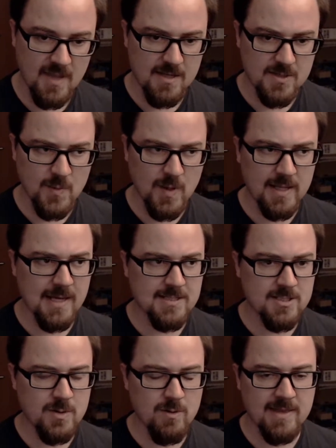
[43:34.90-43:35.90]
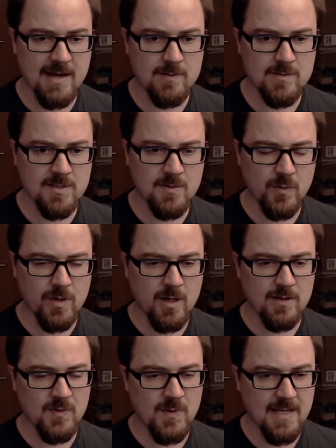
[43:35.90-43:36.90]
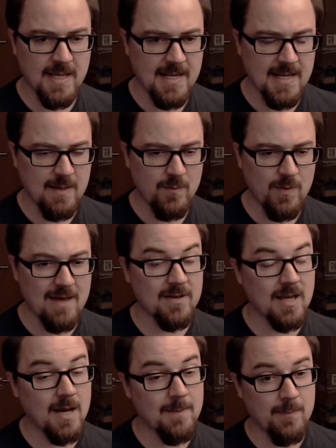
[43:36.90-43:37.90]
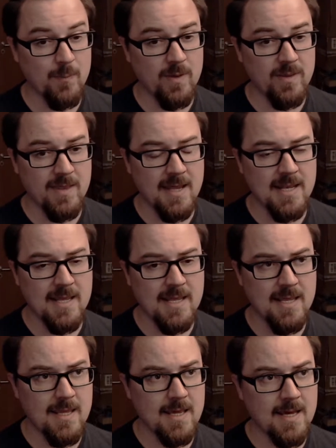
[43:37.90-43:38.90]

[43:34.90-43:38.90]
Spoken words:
Twilight 2000, we're not doing any... We haven't come up with any...